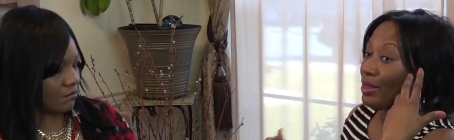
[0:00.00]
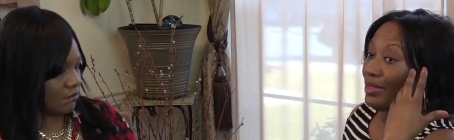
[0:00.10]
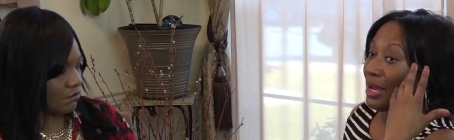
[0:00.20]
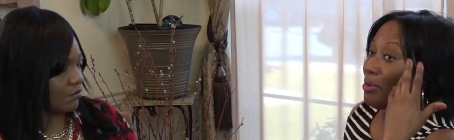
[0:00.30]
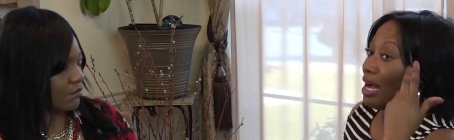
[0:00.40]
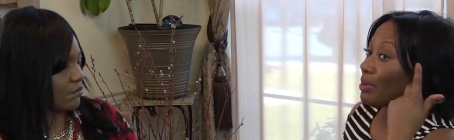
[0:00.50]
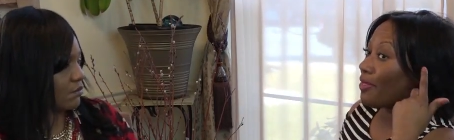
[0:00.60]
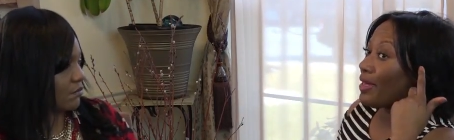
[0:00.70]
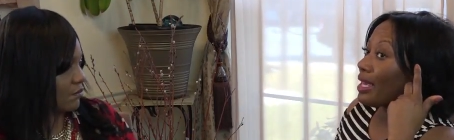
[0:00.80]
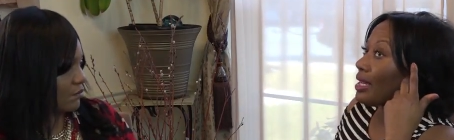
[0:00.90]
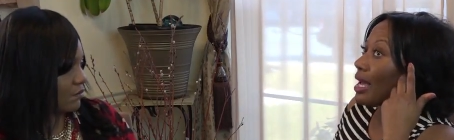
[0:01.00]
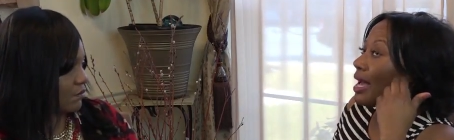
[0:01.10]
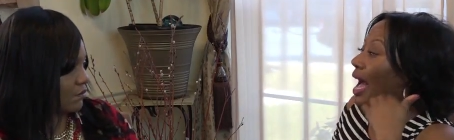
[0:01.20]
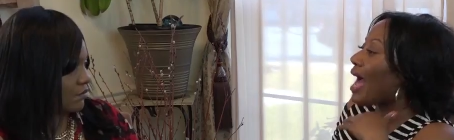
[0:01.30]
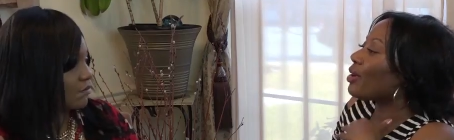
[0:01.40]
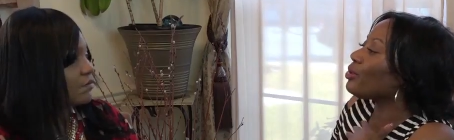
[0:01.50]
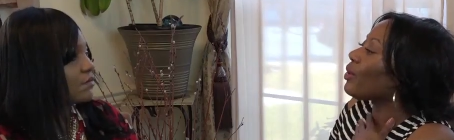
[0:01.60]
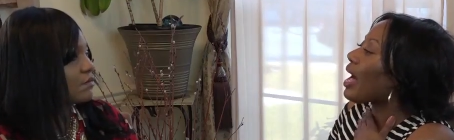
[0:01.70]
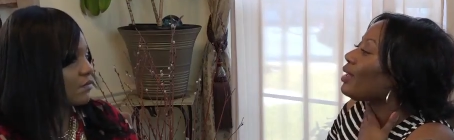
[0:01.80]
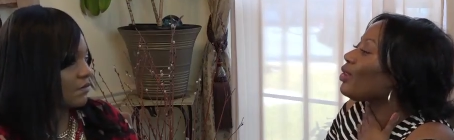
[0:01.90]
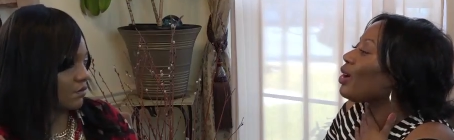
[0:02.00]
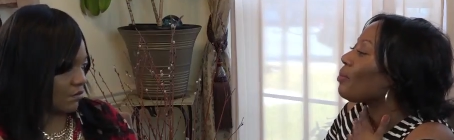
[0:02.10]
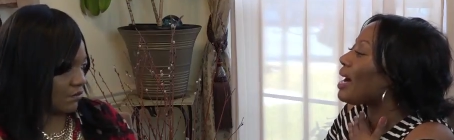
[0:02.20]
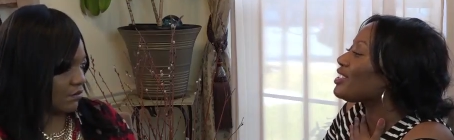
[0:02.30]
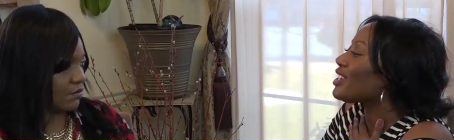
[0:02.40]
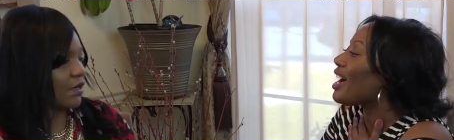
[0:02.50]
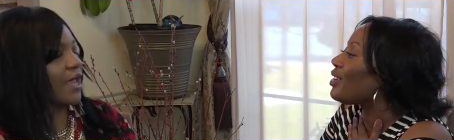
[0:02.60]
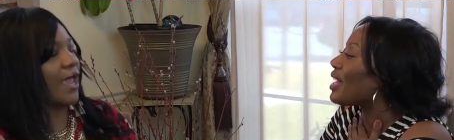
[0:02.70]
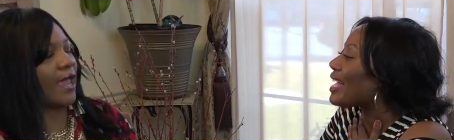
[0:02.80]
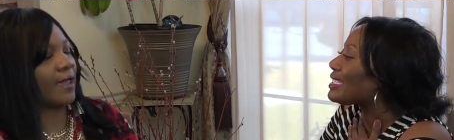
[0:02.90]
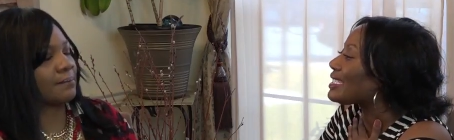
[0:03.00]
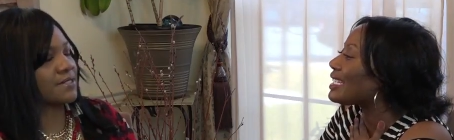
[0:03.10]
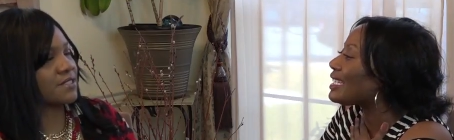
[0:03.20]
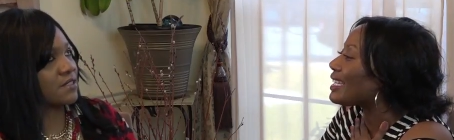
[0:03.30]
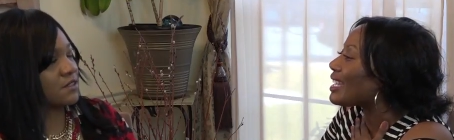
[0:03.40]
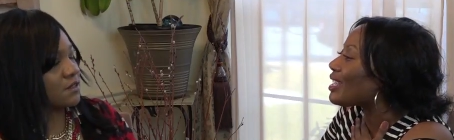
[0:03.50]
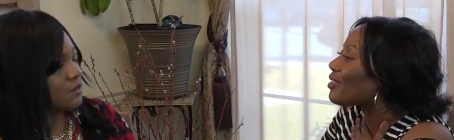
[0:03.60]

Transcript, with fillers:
Speaker 1: They're probably thinking, I don't know how long my child has Absolutely.